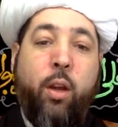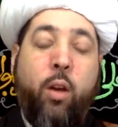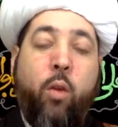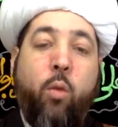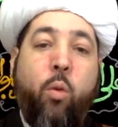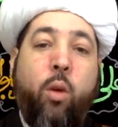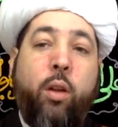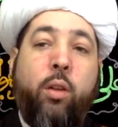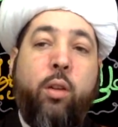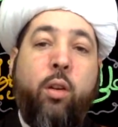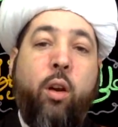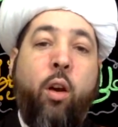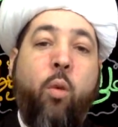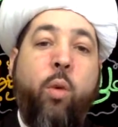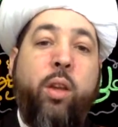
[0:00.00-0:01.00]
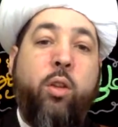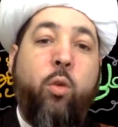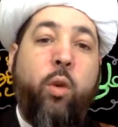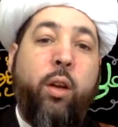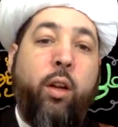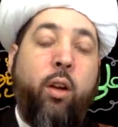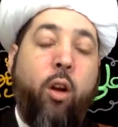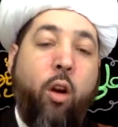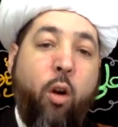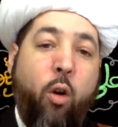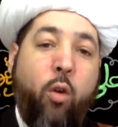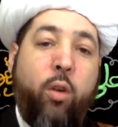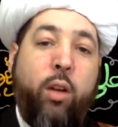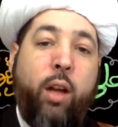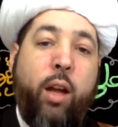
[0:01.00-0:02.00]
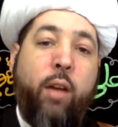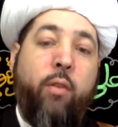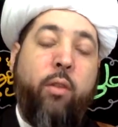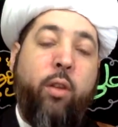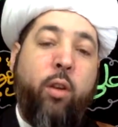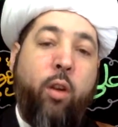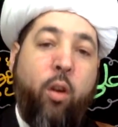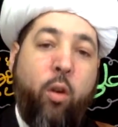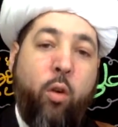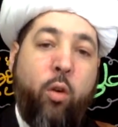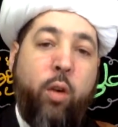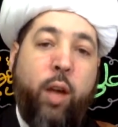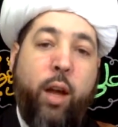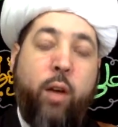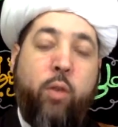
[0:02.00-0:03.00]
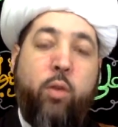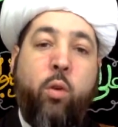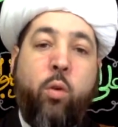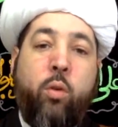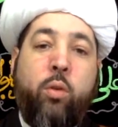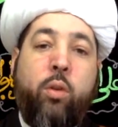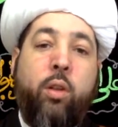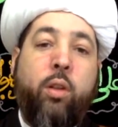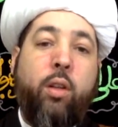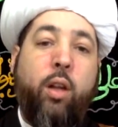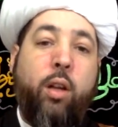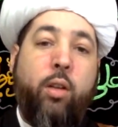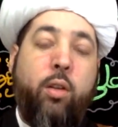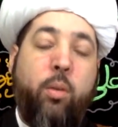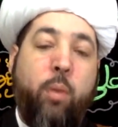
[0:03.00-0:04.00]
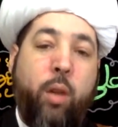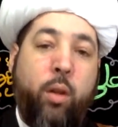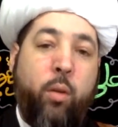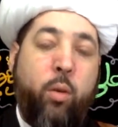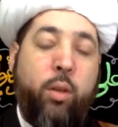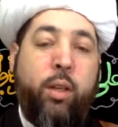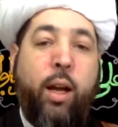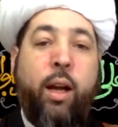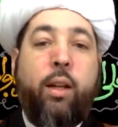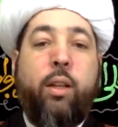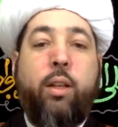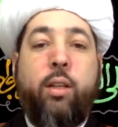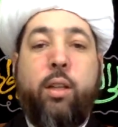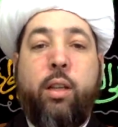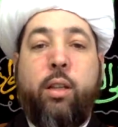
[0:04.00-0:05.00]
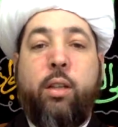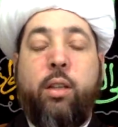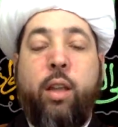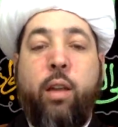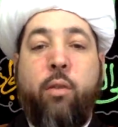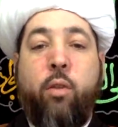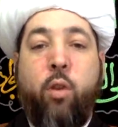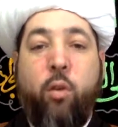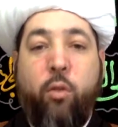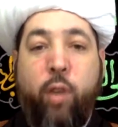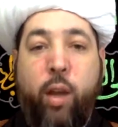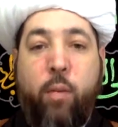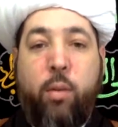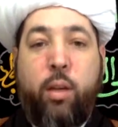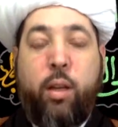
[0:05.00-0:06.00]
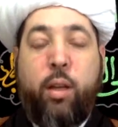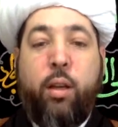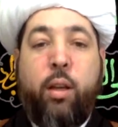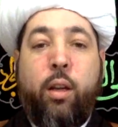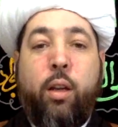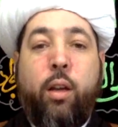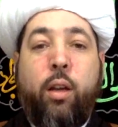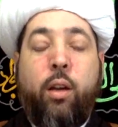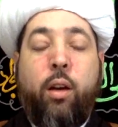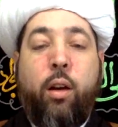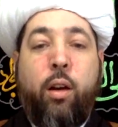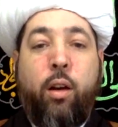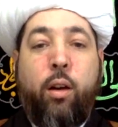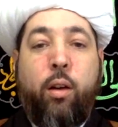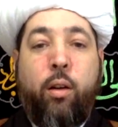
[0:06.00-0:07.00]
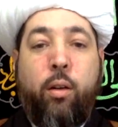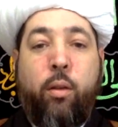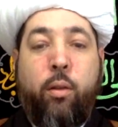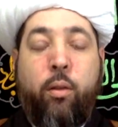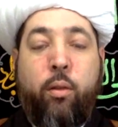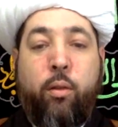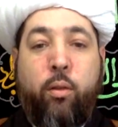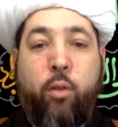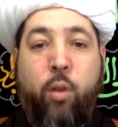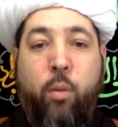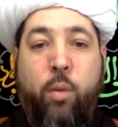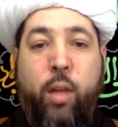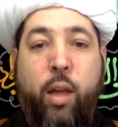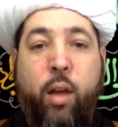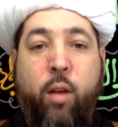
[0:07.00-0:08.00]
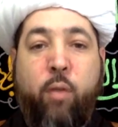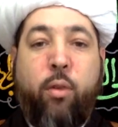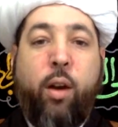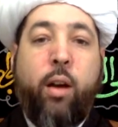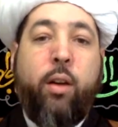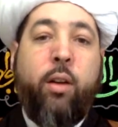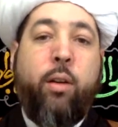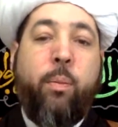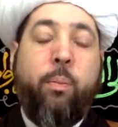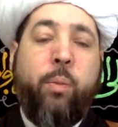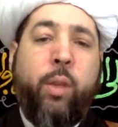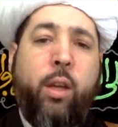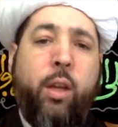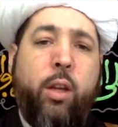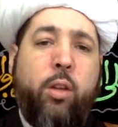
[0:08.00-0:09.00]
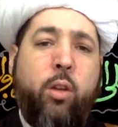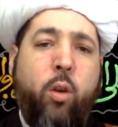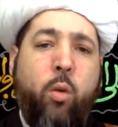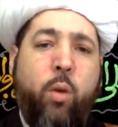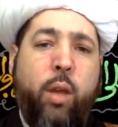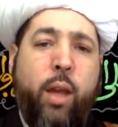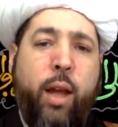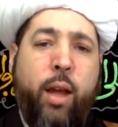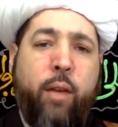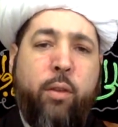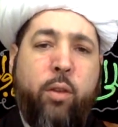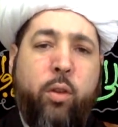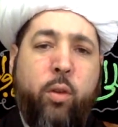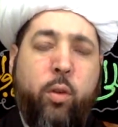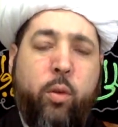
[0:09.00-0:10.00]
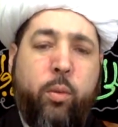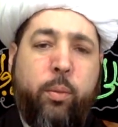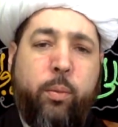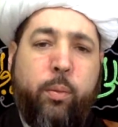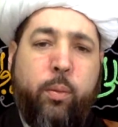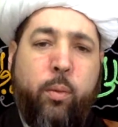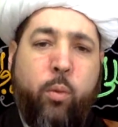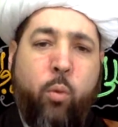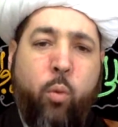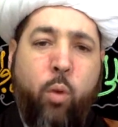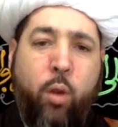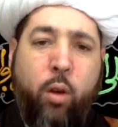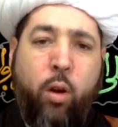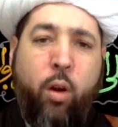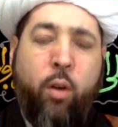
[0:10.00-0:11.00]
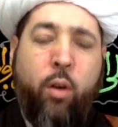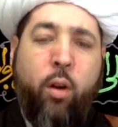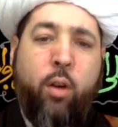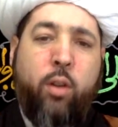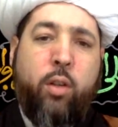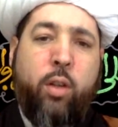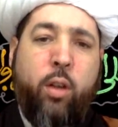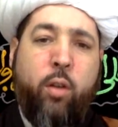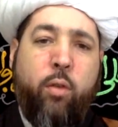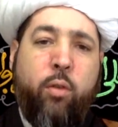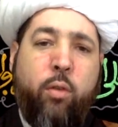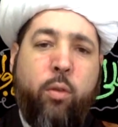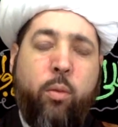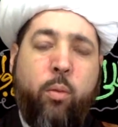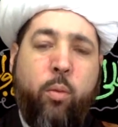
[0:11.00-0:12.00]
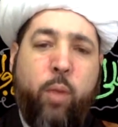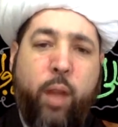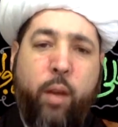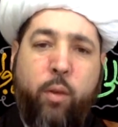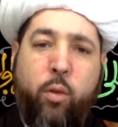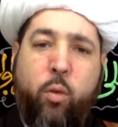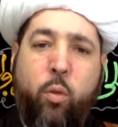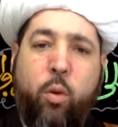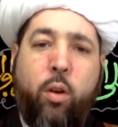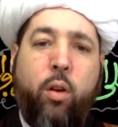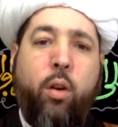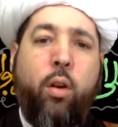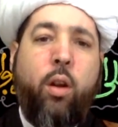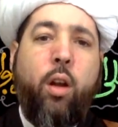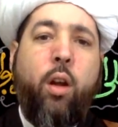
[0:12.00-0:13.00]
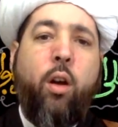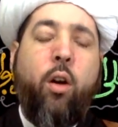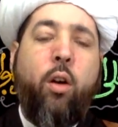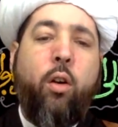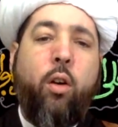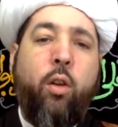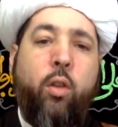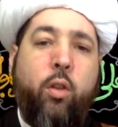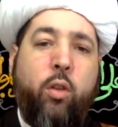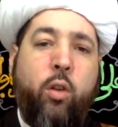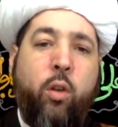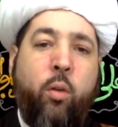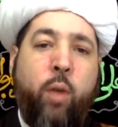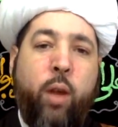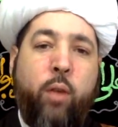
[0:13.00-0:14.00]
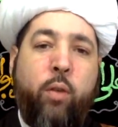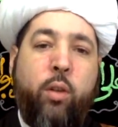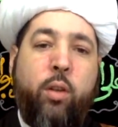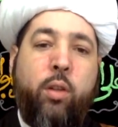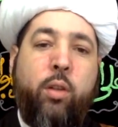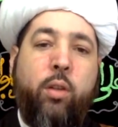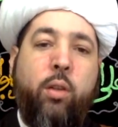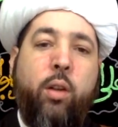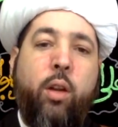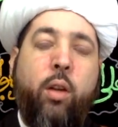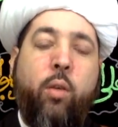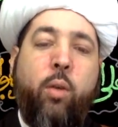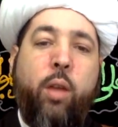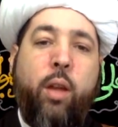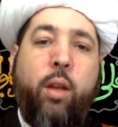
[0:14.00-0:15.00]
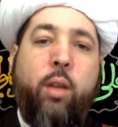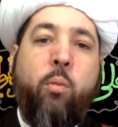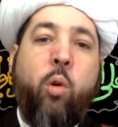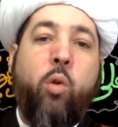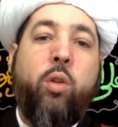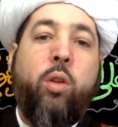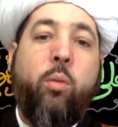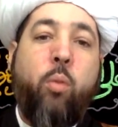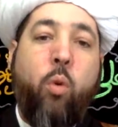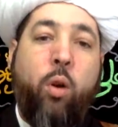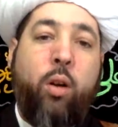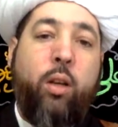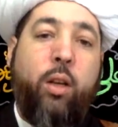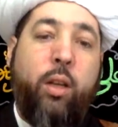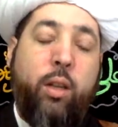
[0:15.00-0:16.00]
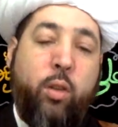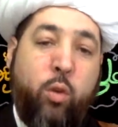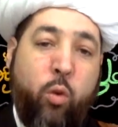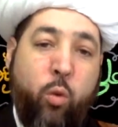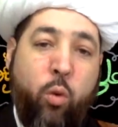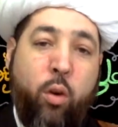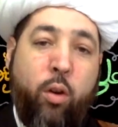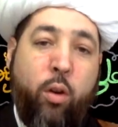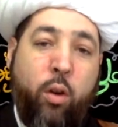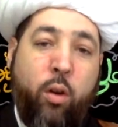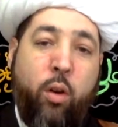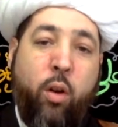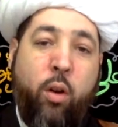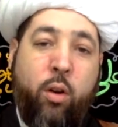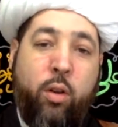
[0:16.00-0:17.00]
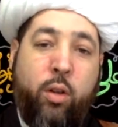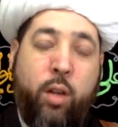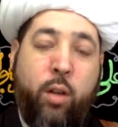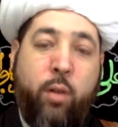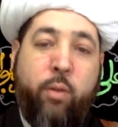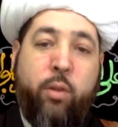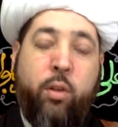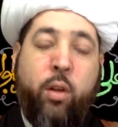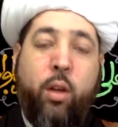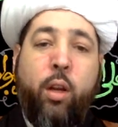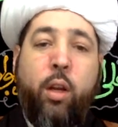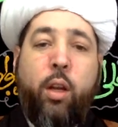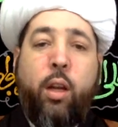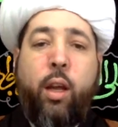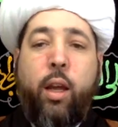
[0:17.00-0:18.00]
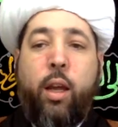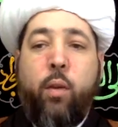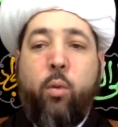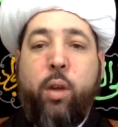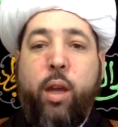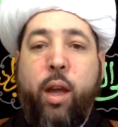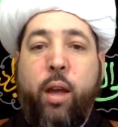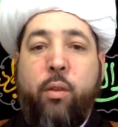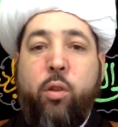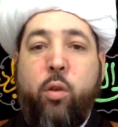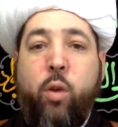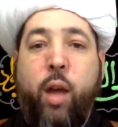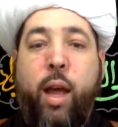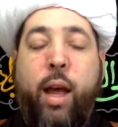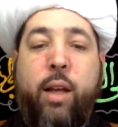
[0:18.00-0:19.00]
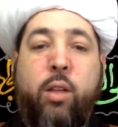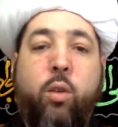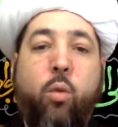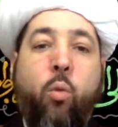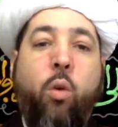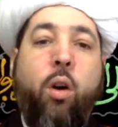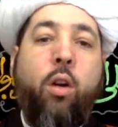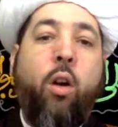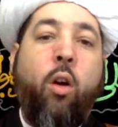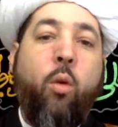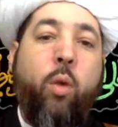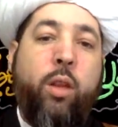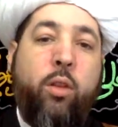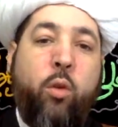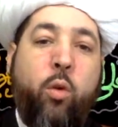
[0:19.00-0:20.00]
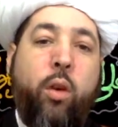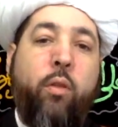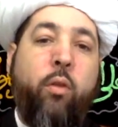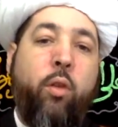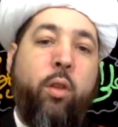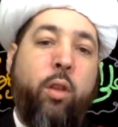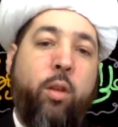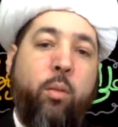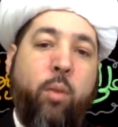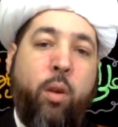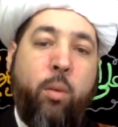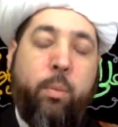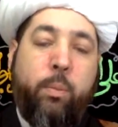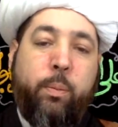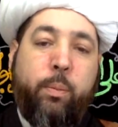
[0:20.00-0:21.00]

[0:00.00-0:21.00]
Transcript: What are we doing in our own life and our own households? Allah subhanahu wa ta'ala said, save your family from the hellfire. So we have to work on ourselves. We have to work on others around us. Most importantly is to work on ourselves. And we have to ask, what are we doing for the Imam?